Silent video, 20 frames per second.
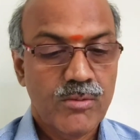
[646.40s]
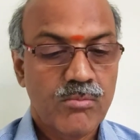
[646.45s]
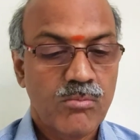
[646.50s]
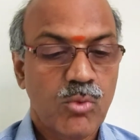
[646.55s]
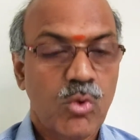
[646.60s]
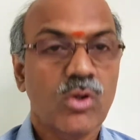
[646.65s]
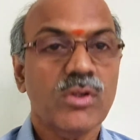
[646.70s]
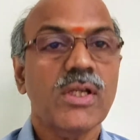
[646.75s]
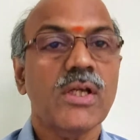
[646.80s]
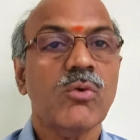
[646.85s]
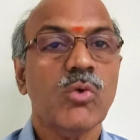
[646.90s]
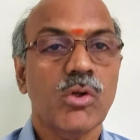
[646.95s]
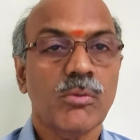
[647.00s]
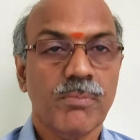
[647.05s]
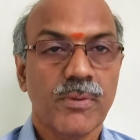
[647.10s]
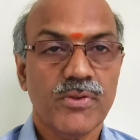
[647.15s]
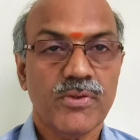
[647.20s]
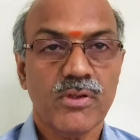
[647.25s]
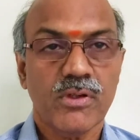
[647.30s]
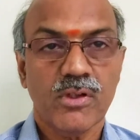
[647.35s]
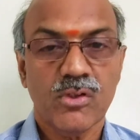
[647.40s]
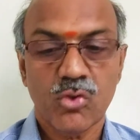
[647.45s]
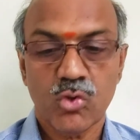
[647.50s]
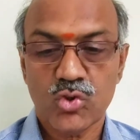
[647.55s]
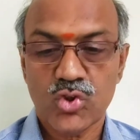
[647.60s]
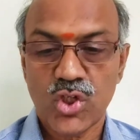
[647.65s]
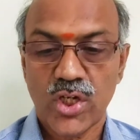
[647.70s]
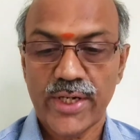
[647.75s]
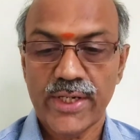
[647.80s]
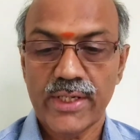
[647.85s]
more than one person
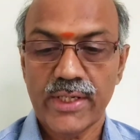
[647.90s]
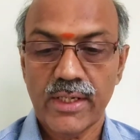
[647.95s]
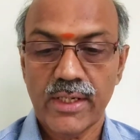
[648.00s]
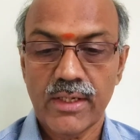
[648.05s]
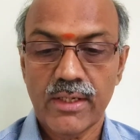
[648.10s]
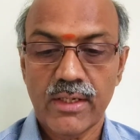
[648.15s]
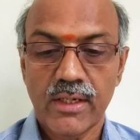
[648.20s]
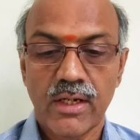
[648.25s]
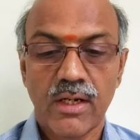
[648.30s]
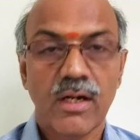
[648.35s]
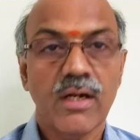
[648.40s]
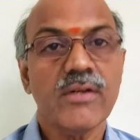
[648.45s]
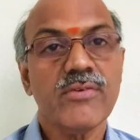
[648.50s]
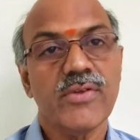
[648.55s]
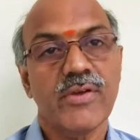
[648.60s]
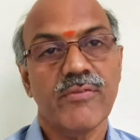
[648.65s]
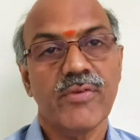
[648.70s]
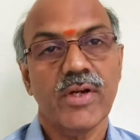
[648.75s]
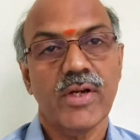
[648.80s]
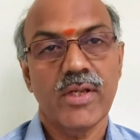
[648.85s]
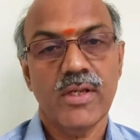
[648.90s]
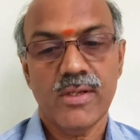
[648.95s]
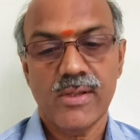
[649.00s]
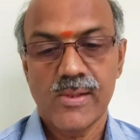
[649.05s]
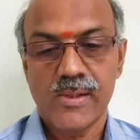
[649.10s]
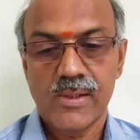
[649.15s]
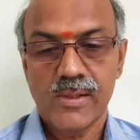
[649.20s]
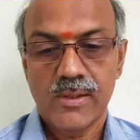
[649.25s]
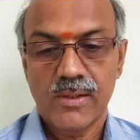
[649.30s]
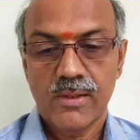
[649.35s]
also jointly or severally,
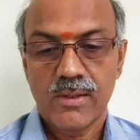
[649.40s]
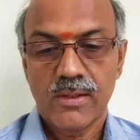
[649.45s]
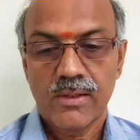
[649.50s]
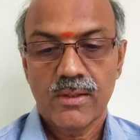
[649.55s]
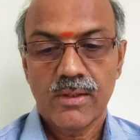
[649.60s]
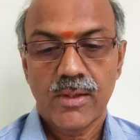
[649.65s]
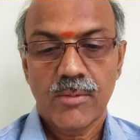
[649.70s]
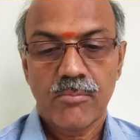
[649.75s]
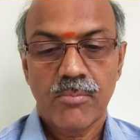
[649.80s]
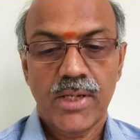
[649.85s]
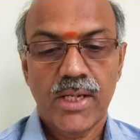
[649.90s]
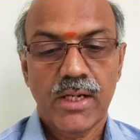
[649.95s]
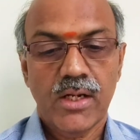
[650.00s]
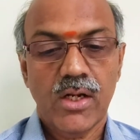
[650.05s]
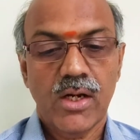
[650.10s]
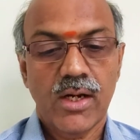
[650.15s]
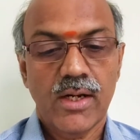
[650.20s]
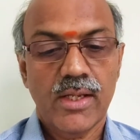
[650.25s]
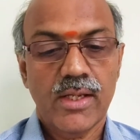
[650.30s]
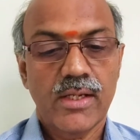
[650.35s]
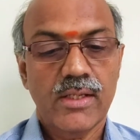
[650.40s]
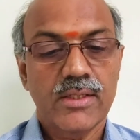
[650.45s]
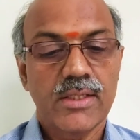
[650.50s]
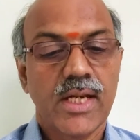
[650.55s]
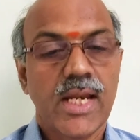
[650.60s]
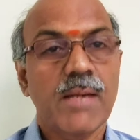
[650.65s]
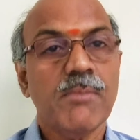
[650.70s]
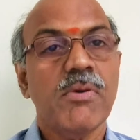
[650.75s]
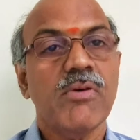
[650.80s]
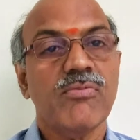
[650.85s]
by a guardian in the
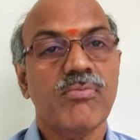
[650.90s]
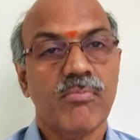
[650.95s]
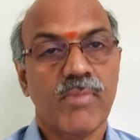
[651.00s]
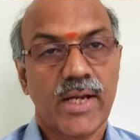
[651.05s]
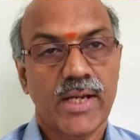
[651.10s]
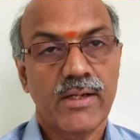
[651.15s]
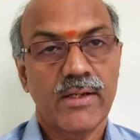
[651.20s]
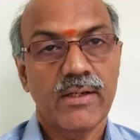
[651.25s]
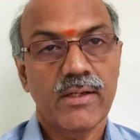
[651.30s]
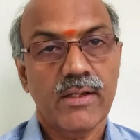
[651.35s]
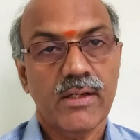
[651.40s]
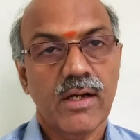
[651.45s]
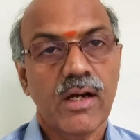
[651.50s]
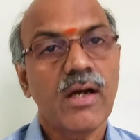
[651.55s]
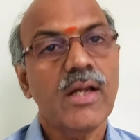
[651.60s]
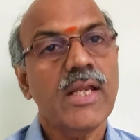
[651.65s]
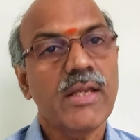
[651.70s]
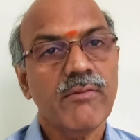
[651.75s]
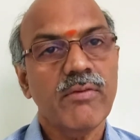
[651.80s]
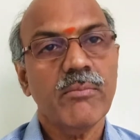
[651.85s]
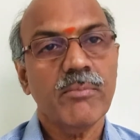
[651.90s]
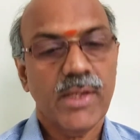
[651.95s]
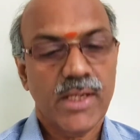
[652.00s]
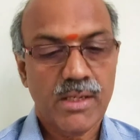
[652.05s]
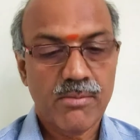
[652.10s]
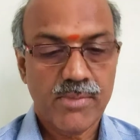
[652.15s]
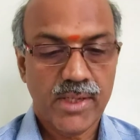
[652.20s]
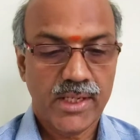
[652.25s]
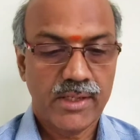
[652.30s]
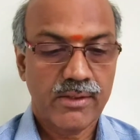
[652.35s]
name of minor or even by
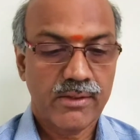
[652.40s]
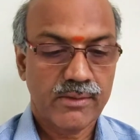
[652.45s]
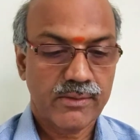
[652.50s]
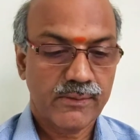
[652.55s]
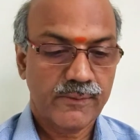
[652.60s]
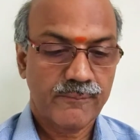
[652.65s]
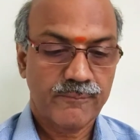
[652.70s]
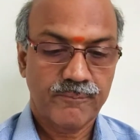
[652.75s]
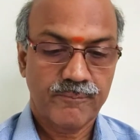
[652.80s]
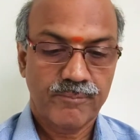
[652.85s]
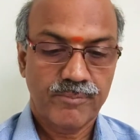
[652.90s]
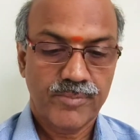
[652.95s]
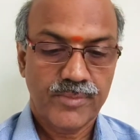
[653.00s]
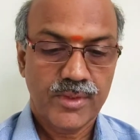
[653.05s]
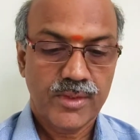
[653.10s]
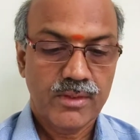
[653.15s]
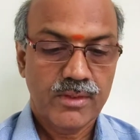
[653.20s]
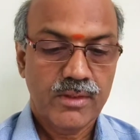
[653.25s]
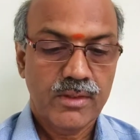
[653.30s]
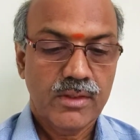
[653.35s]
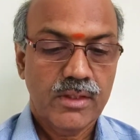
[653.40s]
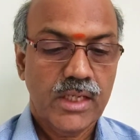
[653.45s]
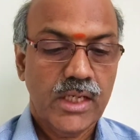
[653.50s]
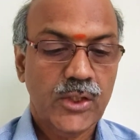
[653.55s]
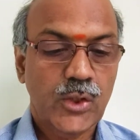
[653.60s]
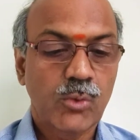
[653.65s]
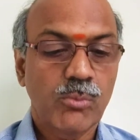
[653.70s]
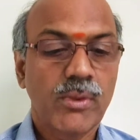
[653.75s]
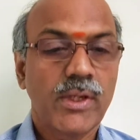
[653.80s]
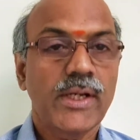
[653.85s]
a minor.
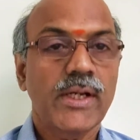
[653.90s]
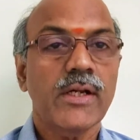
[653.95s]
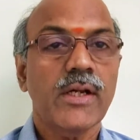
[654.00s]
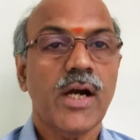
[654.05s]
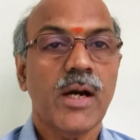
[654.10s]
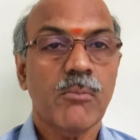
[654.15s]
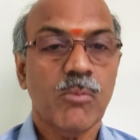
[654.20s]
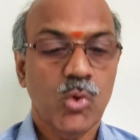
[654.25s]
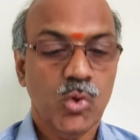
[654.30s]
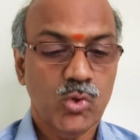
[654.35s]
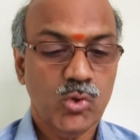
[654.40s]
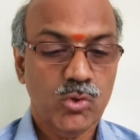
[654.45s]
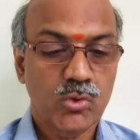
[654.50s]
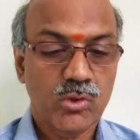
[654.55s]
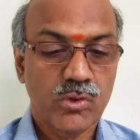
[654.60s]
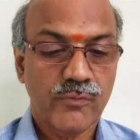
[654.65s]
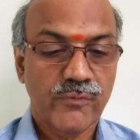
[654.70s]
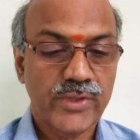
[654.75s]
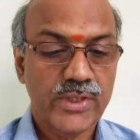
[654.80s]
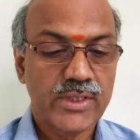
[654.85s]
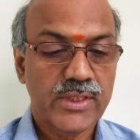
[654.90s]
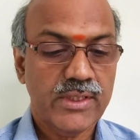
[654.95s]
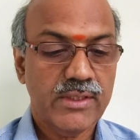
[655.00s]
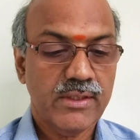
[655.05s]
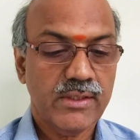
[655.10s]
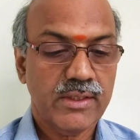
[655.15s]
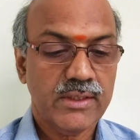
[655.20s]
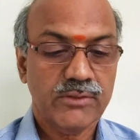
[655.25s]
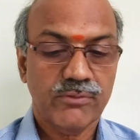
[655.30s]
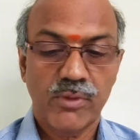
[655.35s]
Accumulated amount with
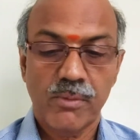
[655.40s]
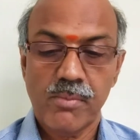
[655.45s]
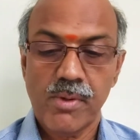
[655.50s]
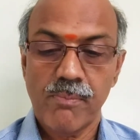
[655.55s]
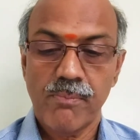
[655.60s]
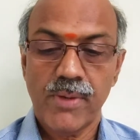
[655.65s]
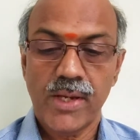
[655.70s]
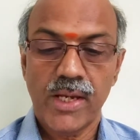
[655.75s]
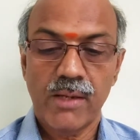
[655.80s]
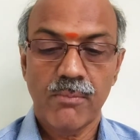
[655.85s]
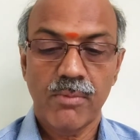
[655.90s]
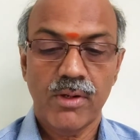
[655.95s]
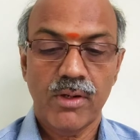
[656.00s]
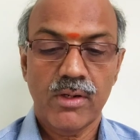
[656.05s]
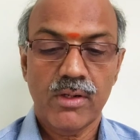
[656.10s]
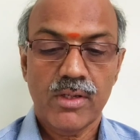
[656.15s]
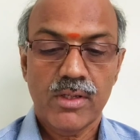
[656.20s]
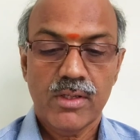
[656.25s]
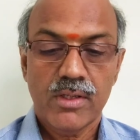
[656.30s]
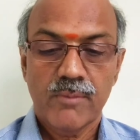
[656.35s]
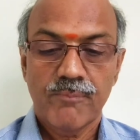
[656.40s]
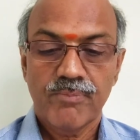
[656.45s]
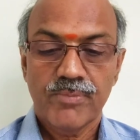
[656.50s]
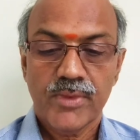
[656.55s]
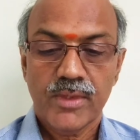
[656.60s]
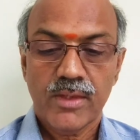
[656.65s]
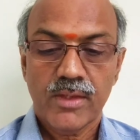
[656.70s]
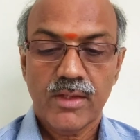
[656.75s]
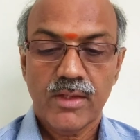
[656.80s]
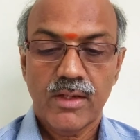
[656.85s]
interest will be payable
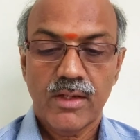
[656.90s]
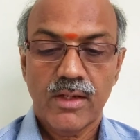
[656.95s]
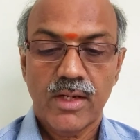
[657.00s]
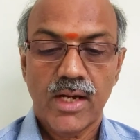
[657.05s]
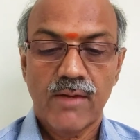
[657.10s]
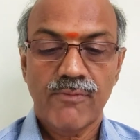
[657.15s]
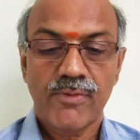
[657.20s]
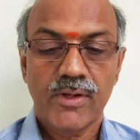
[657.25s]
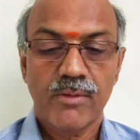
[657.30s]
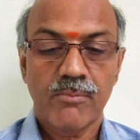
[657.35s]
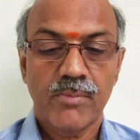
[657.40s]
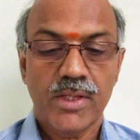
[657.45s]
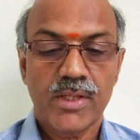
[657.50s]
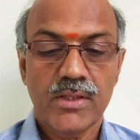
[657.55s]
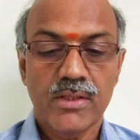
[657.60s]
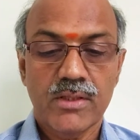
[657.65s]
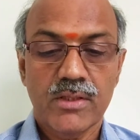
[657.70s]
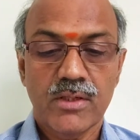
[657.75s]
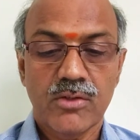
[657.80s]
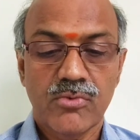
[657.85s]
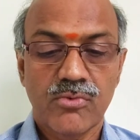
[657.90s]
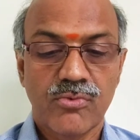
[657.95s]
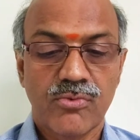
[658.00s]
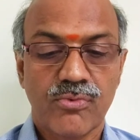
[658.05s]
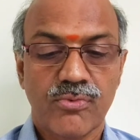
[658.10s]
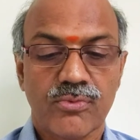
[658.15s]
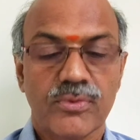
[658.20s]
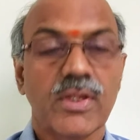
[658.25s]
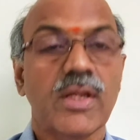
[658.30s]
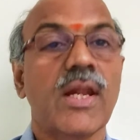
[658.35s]
after a month of
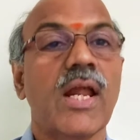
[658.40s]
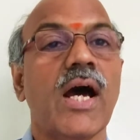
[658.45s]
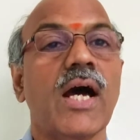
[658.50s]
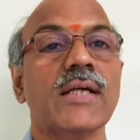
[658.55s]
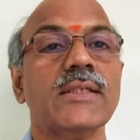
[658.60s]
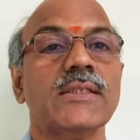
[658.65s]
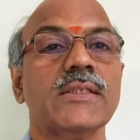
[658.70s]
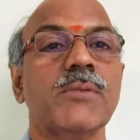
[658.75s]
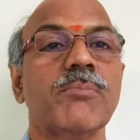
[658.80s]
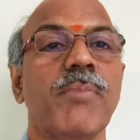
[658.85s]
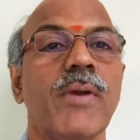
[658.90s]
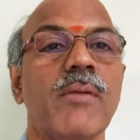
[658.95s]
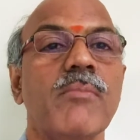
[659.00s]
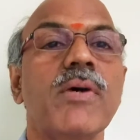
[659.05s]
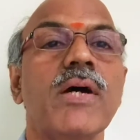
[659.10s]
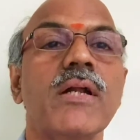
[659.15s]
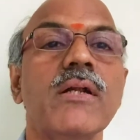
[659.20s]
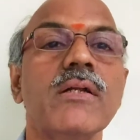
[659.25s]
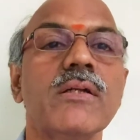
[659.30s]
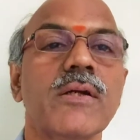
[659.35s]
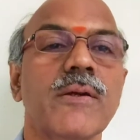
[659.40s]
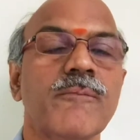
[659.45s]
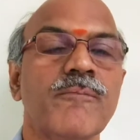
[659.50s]
the last payment.